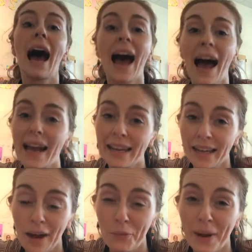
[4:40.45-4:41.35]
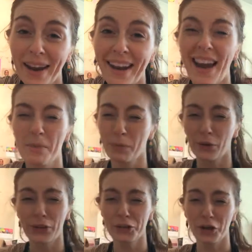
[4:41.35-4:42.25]
I cannot wait, and I'm
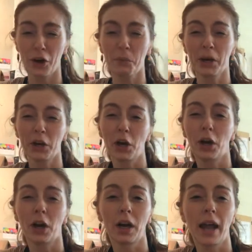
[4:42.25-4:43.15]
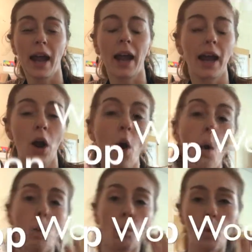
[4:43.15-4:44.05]
pretty sure we're gonna earn a
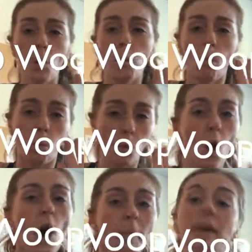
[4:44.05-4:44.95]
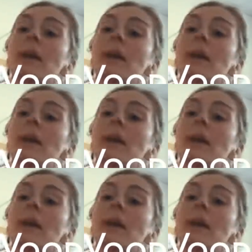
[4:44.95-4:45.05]
whoop, whoop.